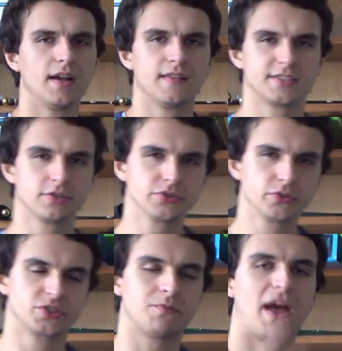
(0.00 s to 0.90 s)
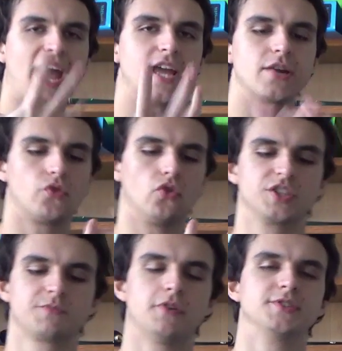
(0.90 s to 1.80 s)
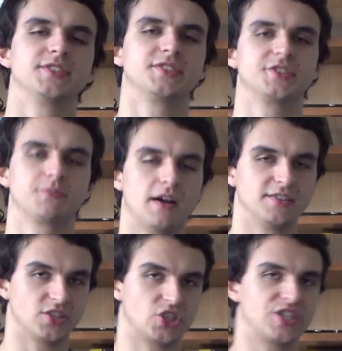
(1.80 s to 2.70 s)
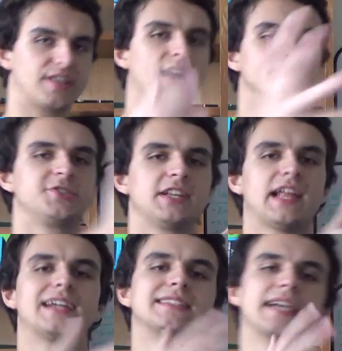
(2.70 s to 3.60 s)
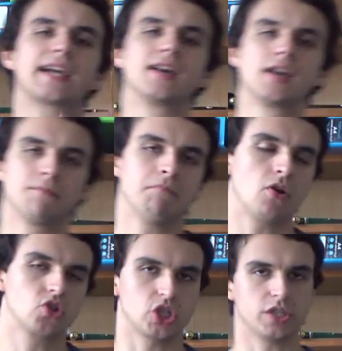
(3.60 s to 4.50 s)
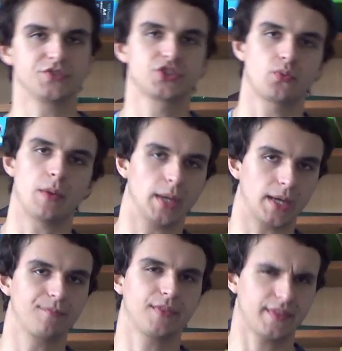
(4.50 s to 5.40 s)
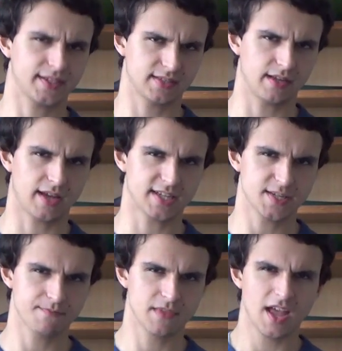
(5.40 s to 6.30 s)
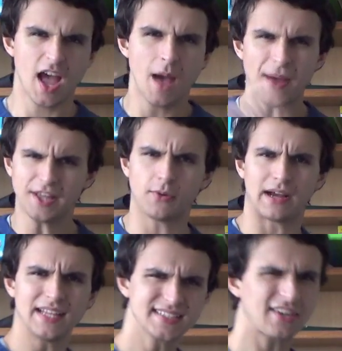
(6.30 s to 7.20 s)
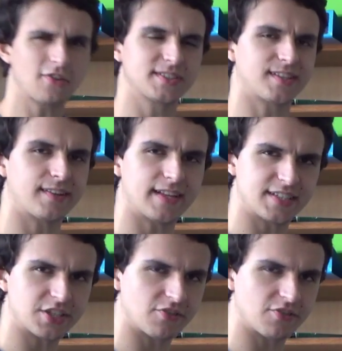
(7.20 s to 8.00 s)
There's all sorts of behavioural responses as well, such as an undulating motion of swimming and things like that. But anyway, let's get on to the nitty